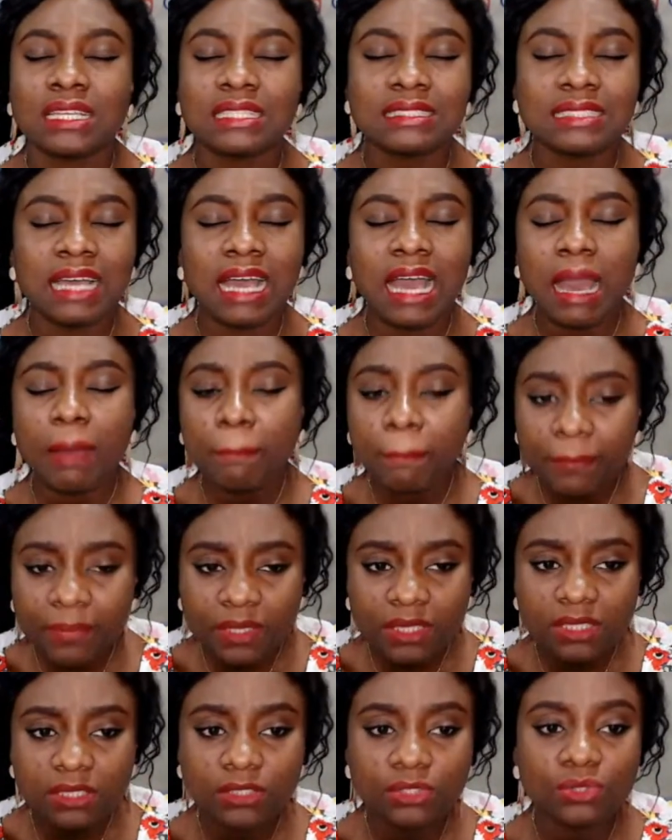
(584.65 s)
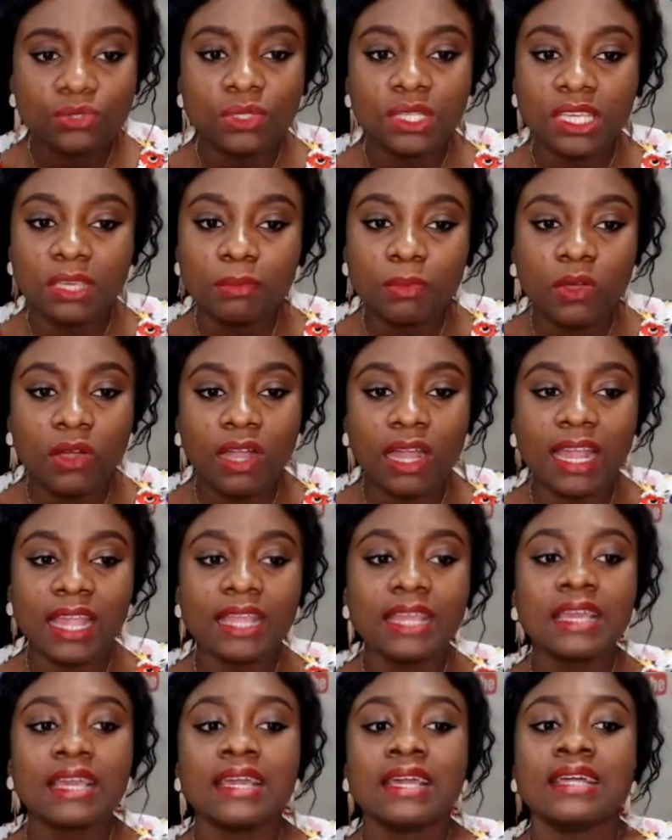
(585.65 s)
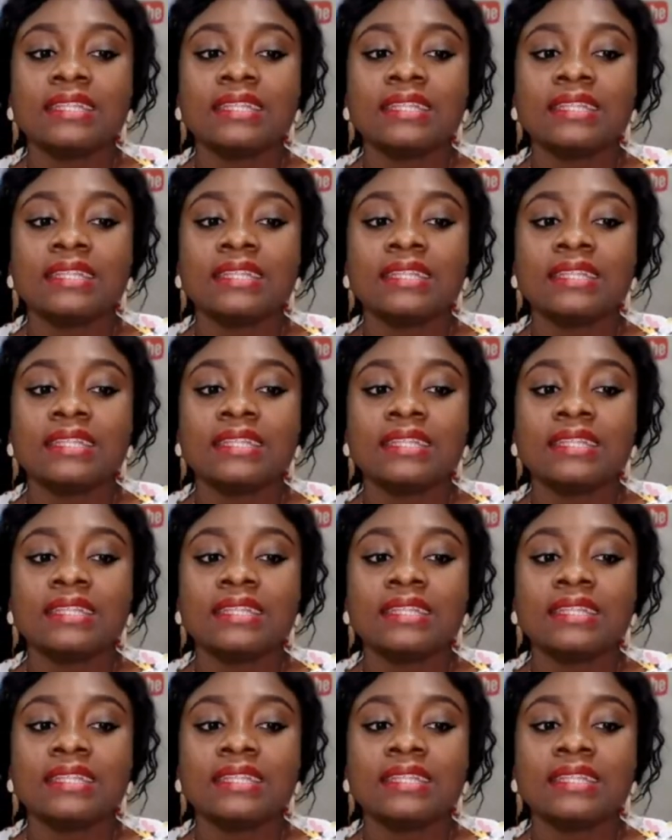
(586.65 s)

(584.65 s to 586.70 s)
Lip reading: has happened to him or her.